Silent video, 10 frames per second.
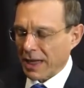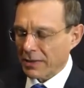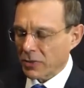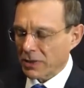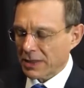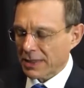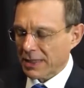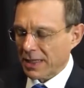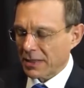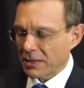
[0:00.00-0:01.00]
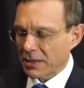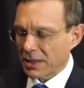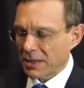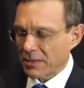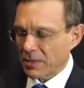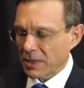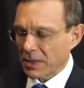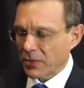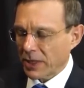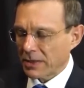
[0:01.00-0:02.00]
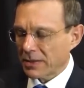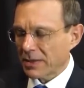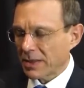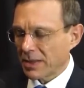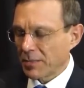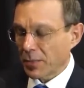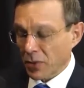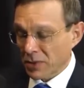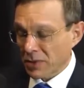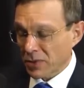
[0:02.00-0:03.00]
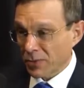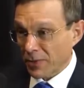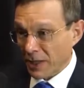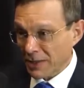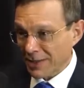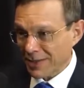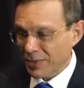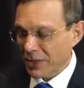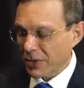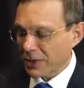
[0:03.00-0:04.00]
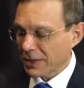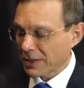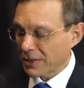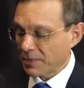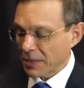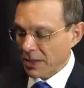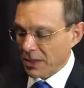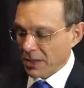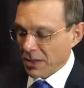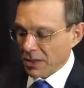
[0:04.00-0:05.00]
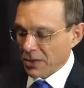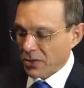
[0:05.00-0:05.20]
I don't assign great importance to prizes, yes, because, as you said,